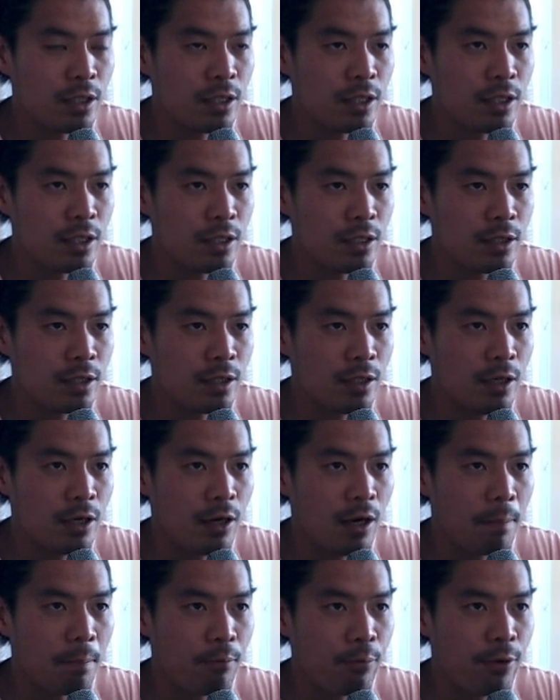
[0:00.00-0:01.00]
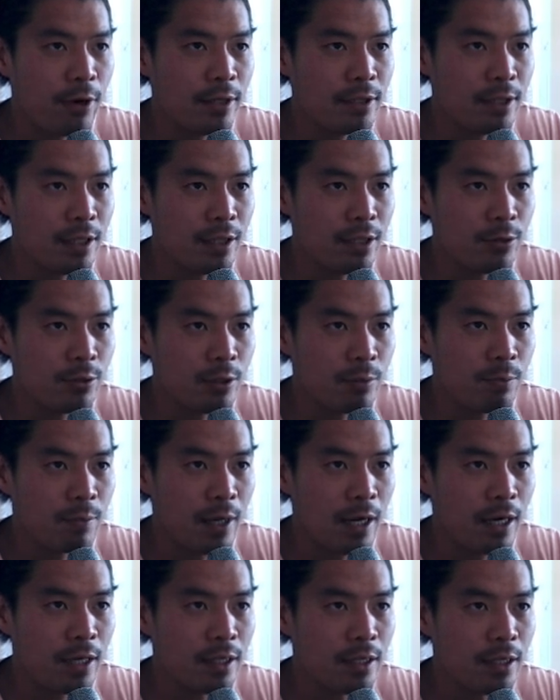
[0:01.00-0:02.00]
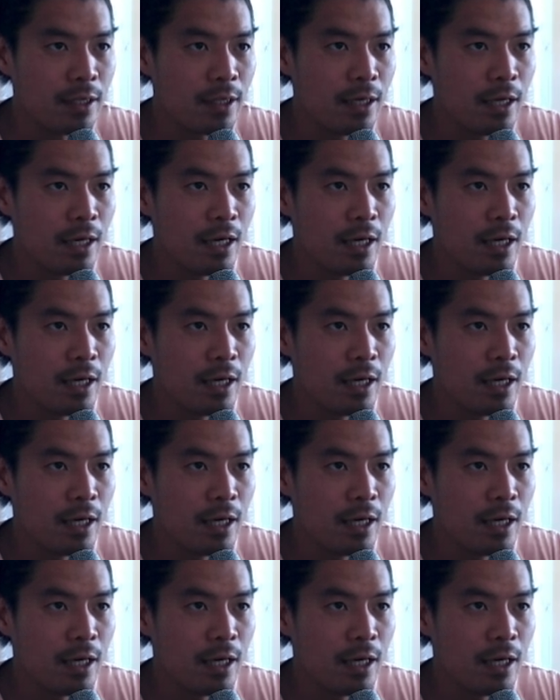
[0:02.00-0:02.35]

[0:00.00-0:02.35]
is compressed into his body.